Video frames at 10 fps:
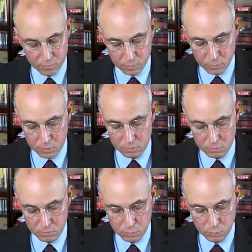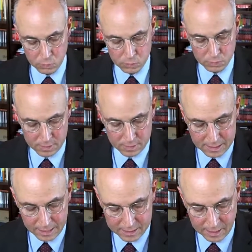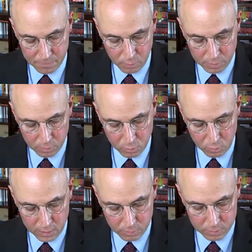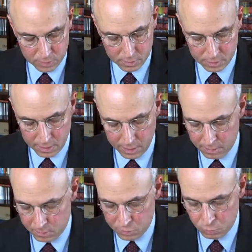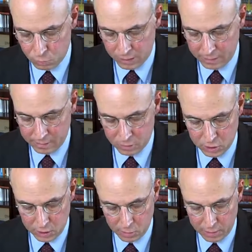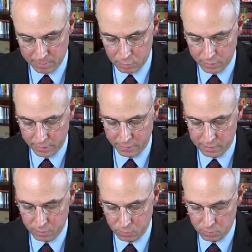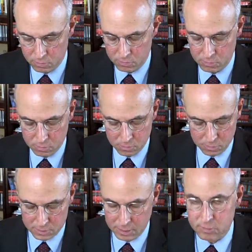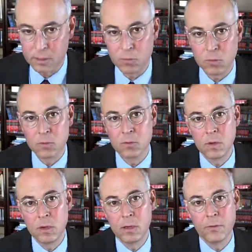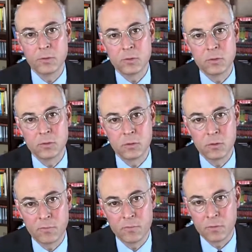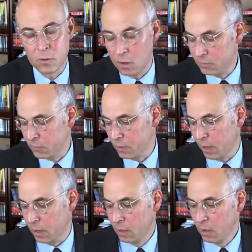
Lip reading: we will get to that point where we're able to just routinely check our amyloid. I think that it seems like there's good cause for that.